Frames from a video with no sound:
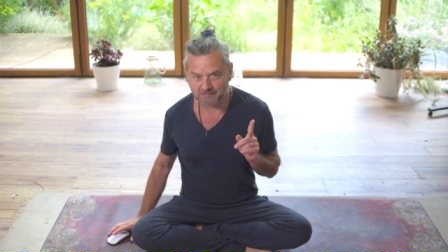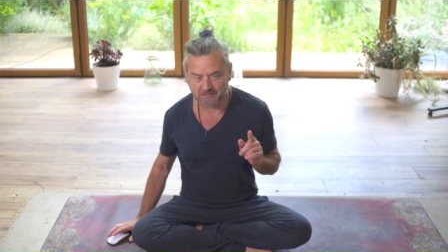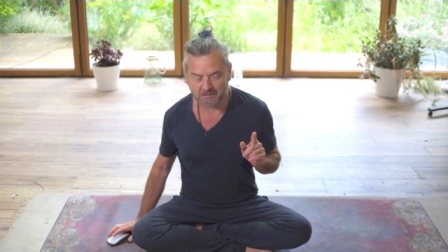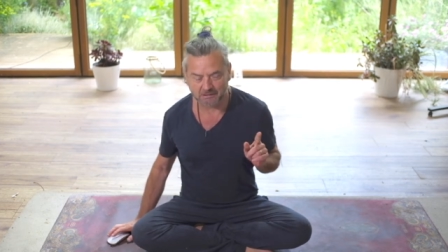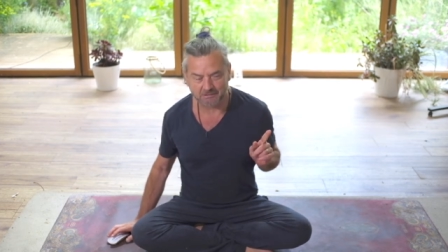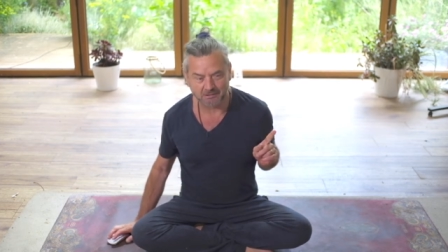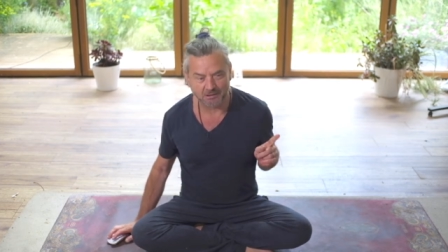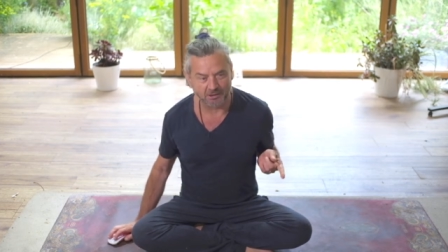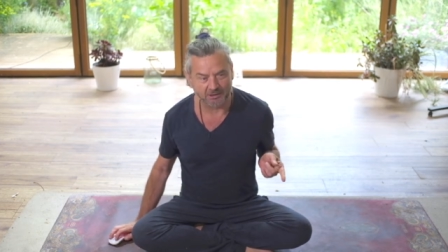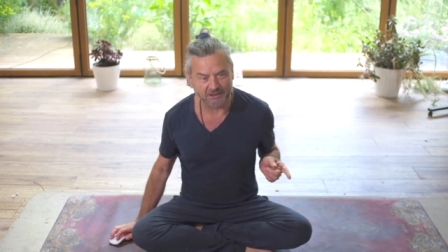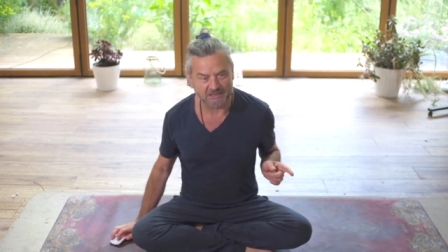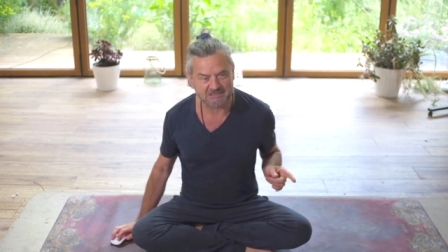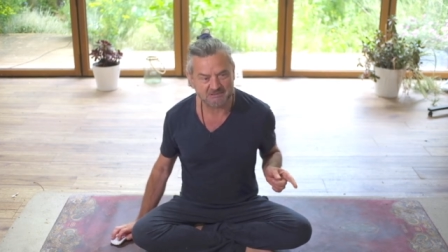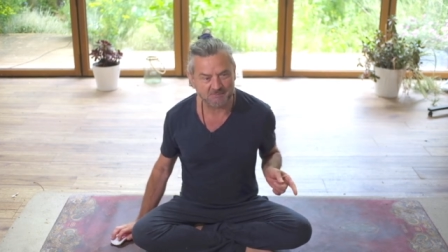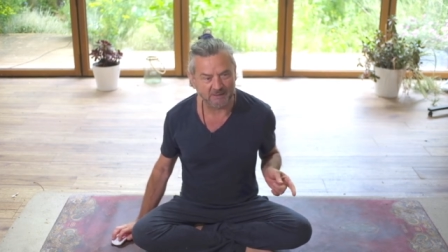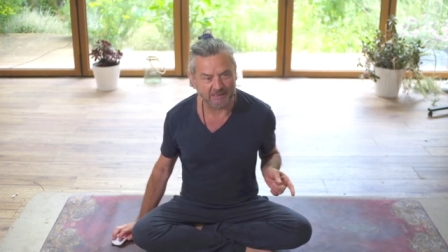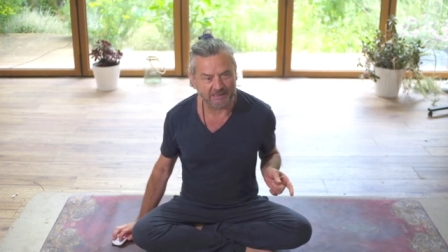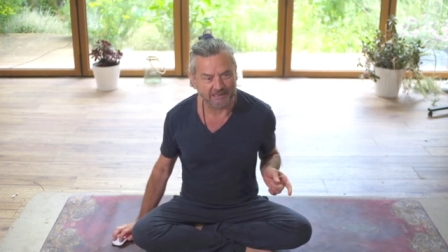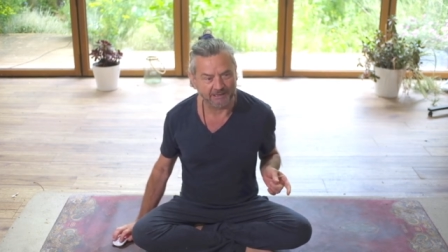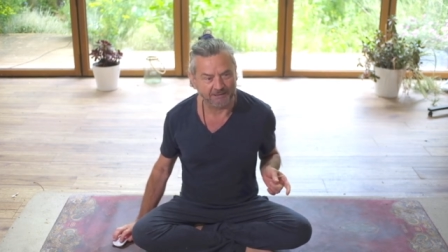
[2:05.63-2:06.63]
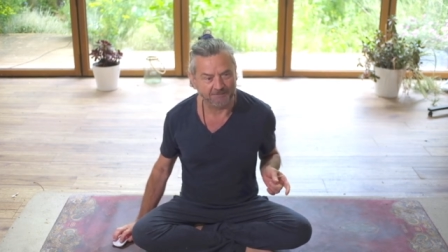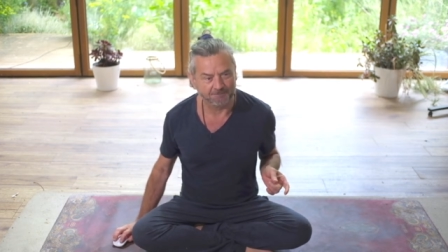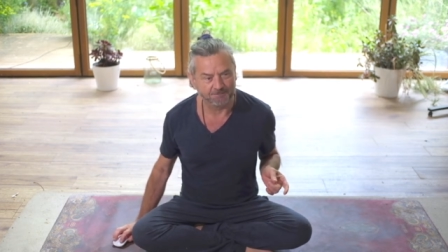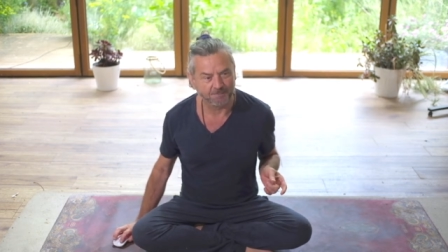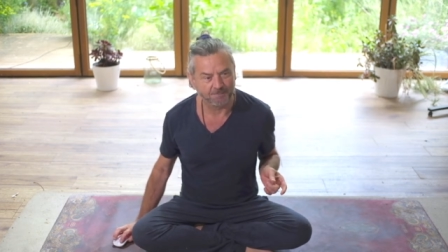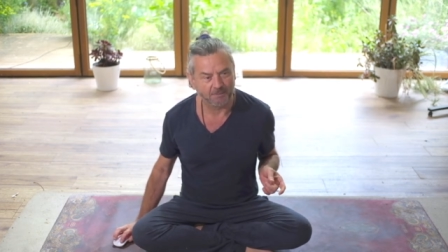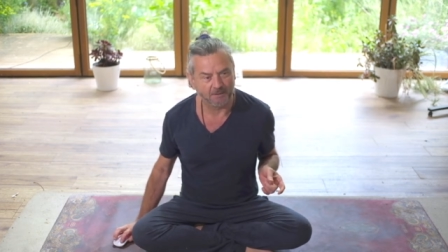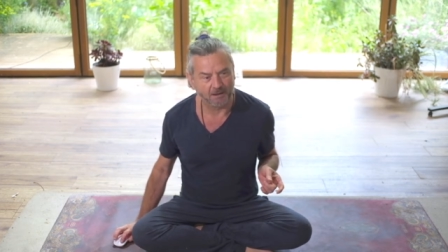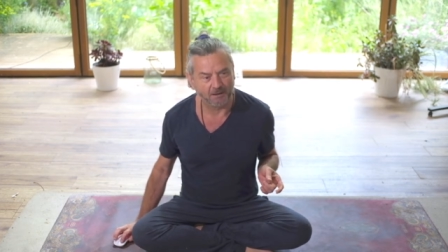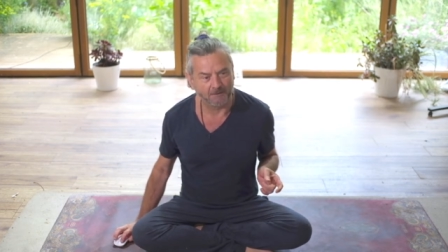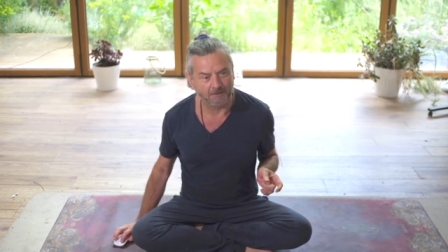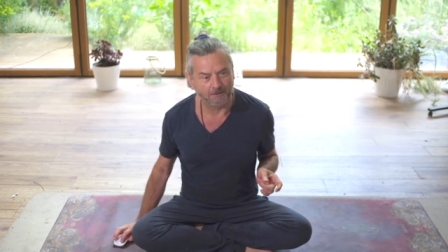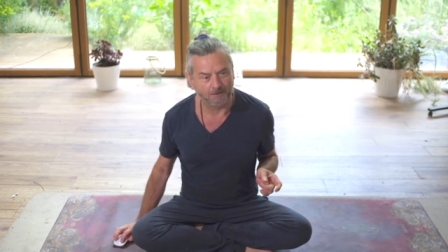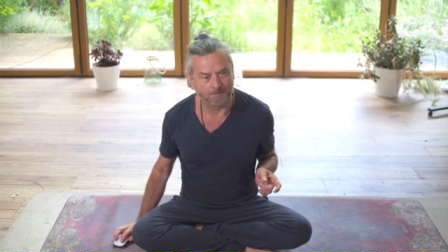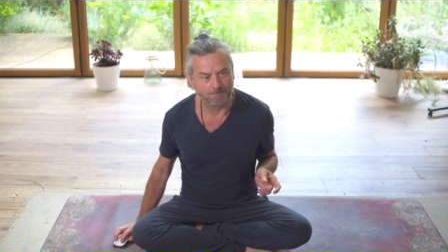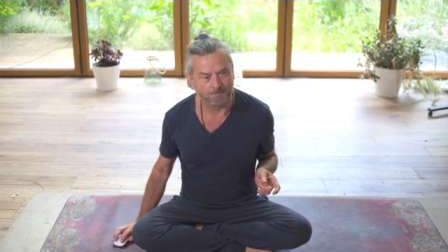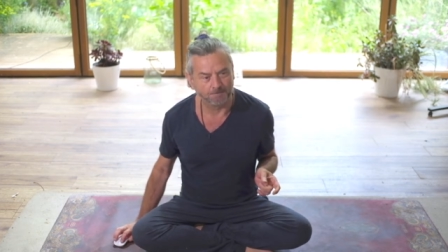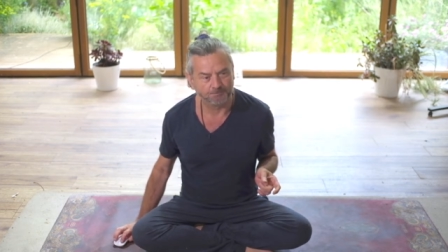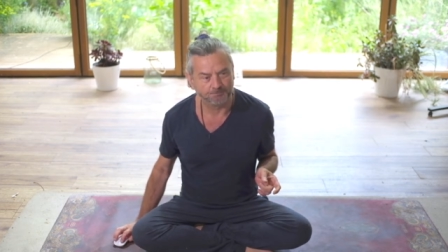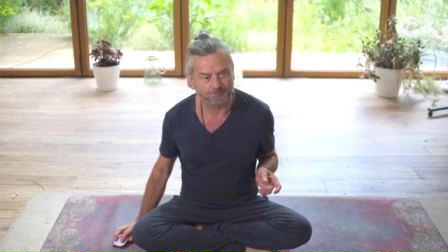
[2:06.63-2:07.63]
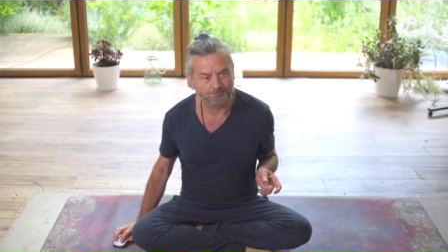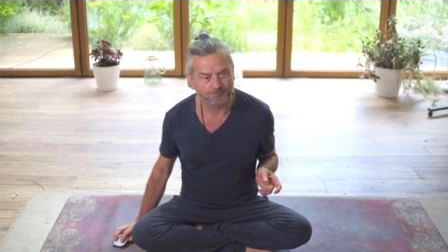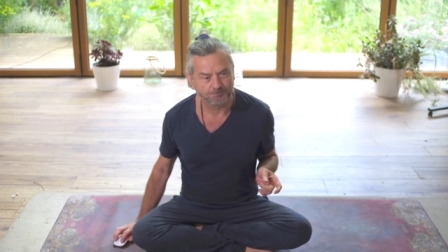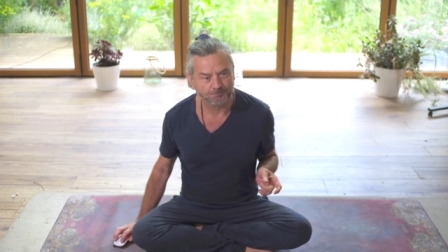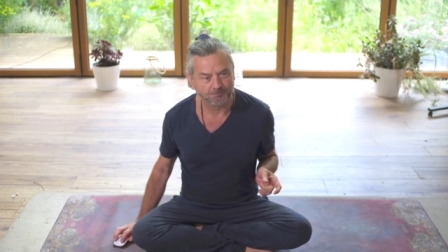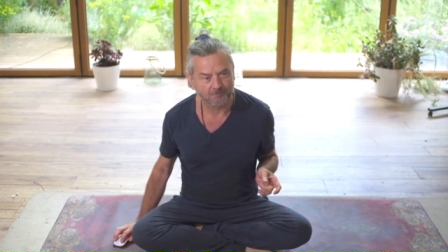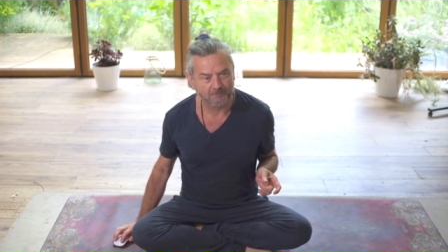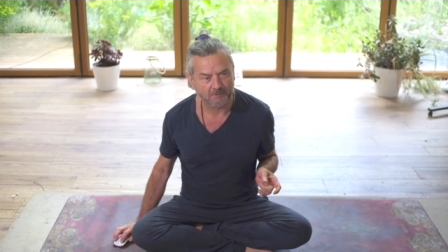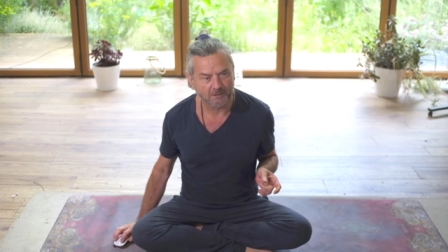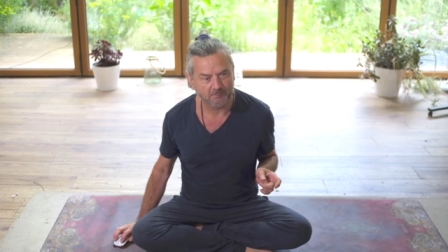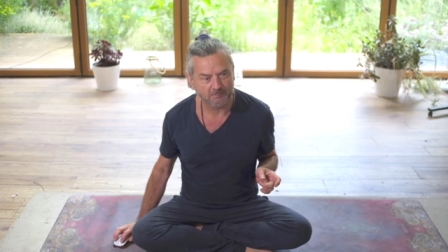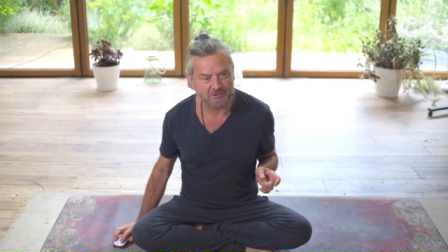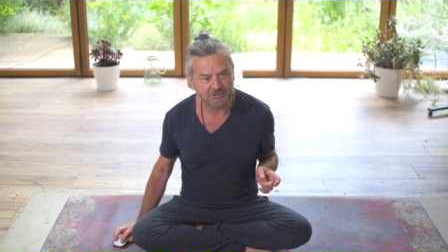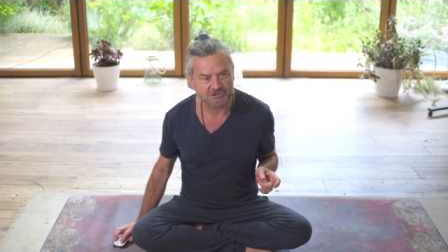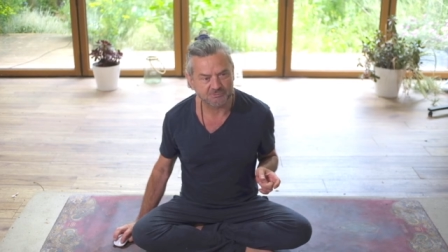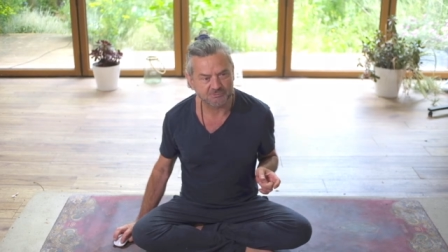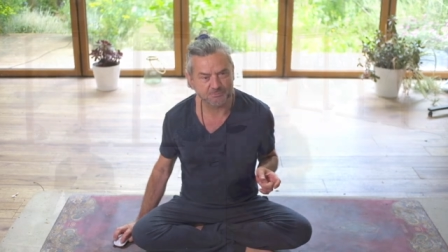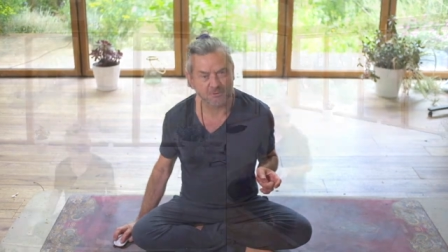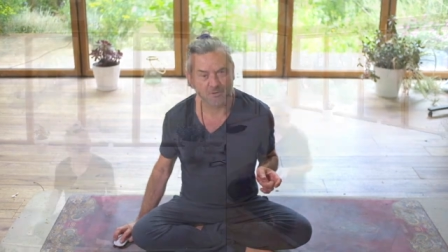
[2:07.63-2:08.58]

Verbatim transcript: Oh, I'll, I'll explain. Um, let me